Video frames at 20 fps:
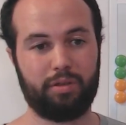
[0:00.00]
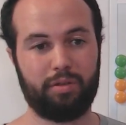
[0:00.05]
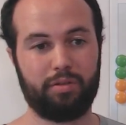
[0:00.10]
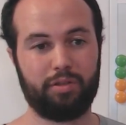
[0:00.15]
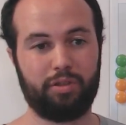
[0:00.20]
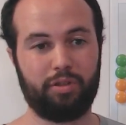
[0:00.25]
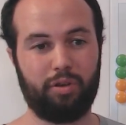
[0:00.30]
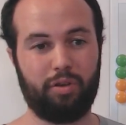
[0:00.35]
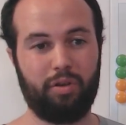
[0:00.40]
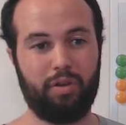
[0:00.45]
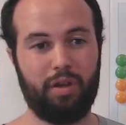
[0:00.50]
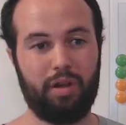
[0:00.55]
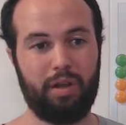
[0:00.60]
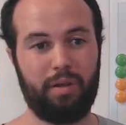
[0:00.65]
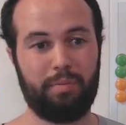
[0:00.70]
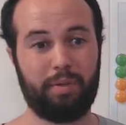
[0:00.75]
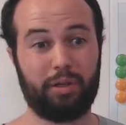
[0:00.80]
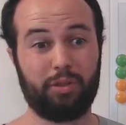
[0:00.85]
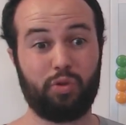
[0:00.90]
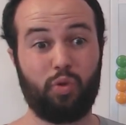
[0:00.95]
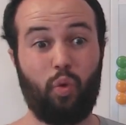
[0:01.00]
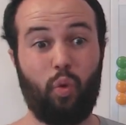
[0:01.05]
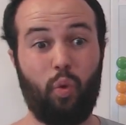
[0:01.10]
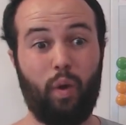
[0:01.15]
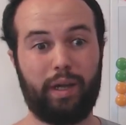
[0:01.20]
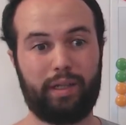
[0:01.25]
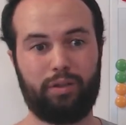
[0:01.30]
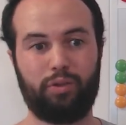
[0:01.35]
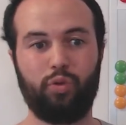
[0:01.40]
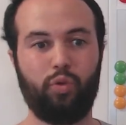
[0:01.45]
So because
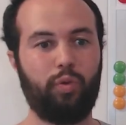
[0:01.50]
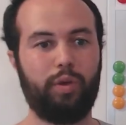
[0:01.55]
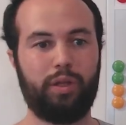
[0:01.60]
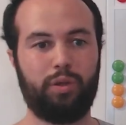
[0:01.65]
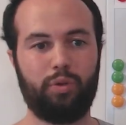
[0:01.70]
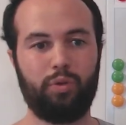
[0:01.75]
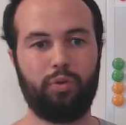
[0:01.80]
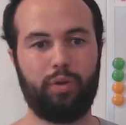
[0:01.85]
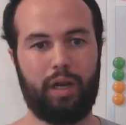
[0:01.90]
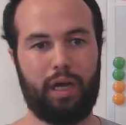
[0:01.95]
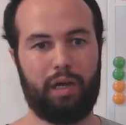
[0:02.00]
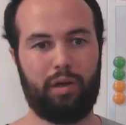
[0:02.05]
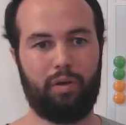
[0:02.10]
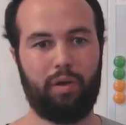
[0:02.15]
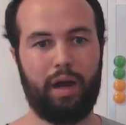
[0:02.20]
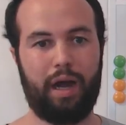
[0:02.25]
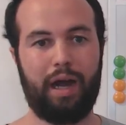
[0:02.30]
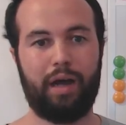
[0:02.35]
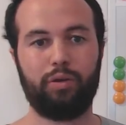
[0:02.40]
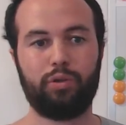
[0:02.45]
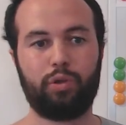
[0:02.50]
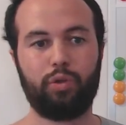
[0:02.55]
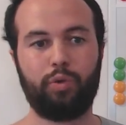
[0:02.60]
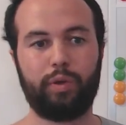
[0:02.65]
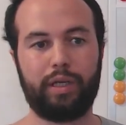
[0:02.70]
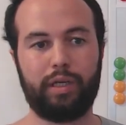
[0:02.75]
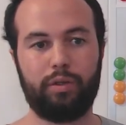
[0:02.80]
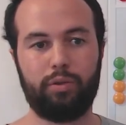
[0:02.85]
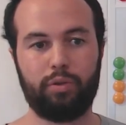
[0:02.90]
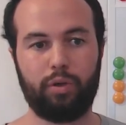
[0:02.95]
what do we do now? How do we
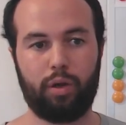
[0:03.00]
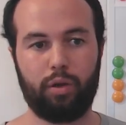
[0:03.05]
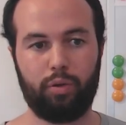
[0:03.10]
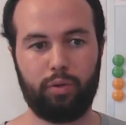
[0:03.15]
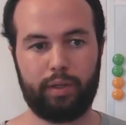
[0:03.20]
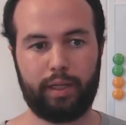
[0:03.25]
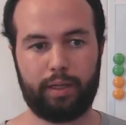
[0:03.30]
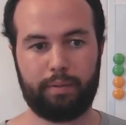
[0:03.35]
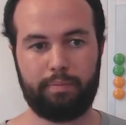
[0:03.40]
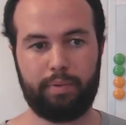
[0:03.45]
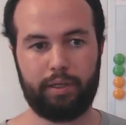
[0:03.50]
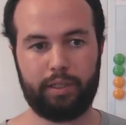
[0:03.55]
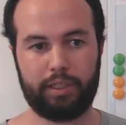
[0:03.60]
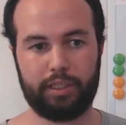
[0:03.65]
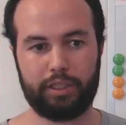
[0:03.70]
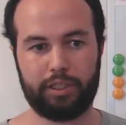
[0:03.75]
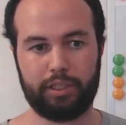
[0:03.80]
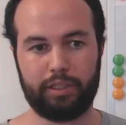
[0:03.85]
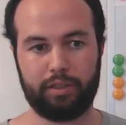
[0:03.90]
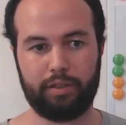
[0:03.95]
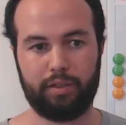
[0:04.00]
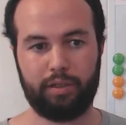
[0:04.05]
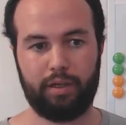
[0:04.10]
grow that partition